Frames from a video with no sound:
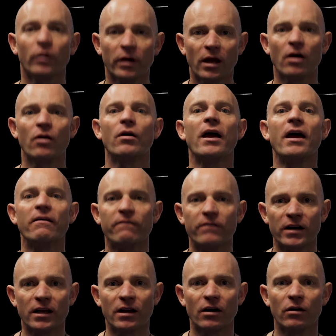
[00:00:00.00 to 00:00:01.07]
Audio and
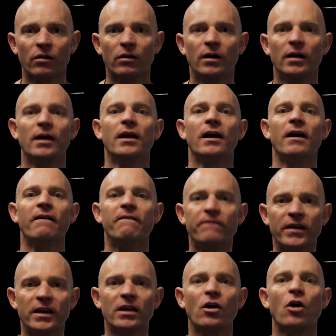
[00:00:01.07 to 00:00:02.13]
Video. A
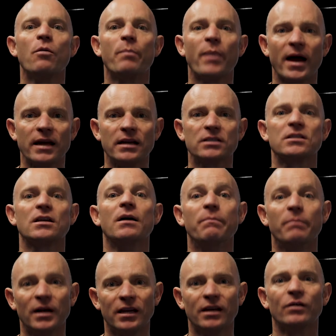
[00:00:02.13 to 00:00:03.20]
video paints a
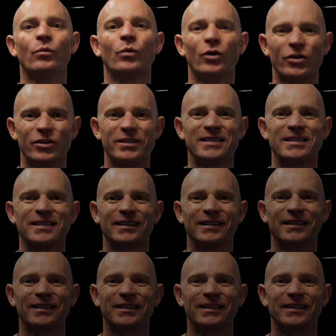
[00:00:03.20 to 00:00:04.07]
million words.